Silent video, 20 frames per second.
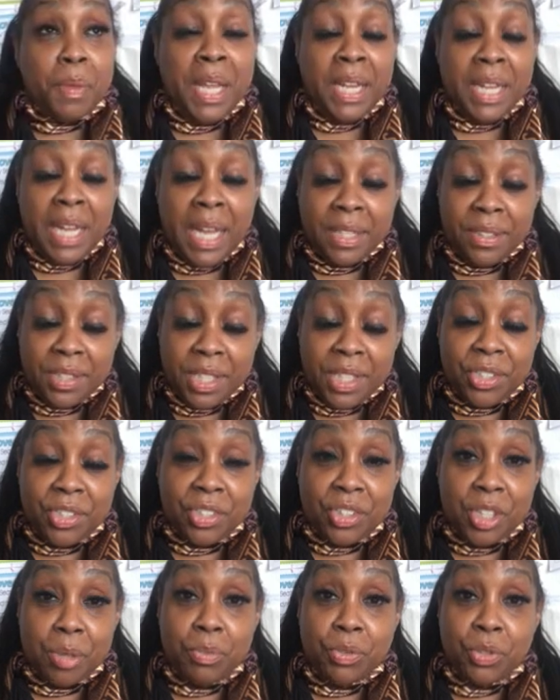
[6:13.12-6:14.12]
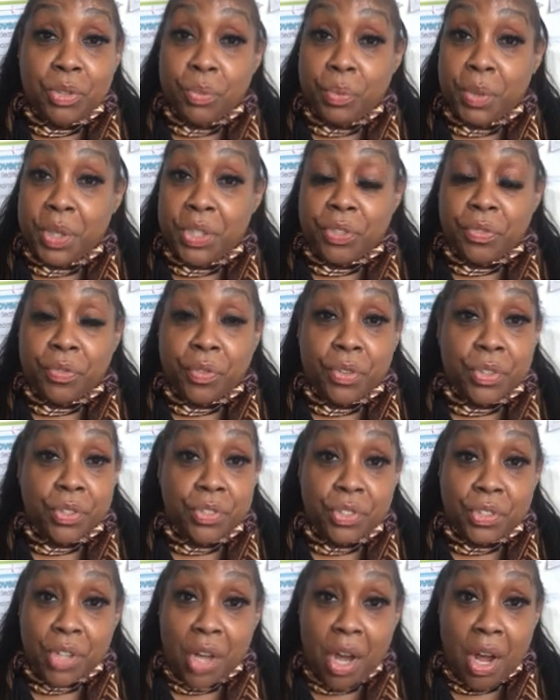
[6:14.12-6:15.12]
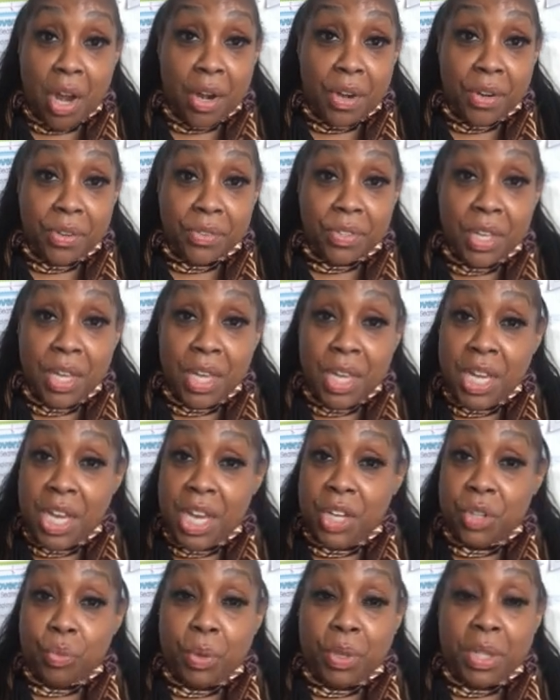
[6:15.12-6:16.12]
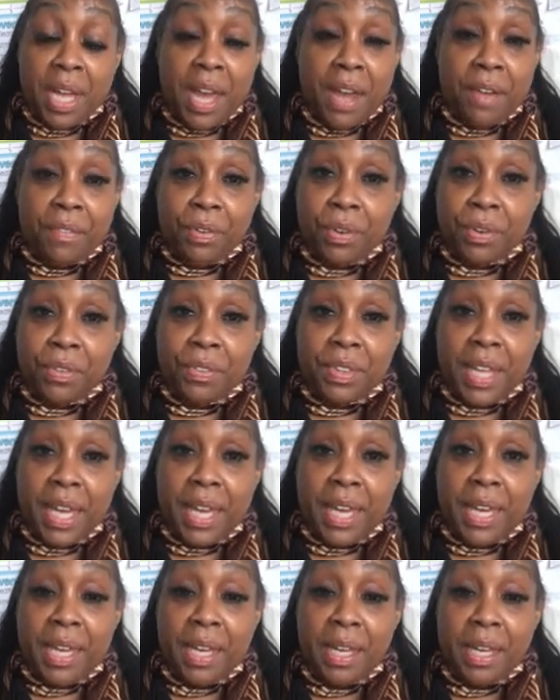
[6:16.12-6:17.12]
And I teach them to reach for the stars and whatever they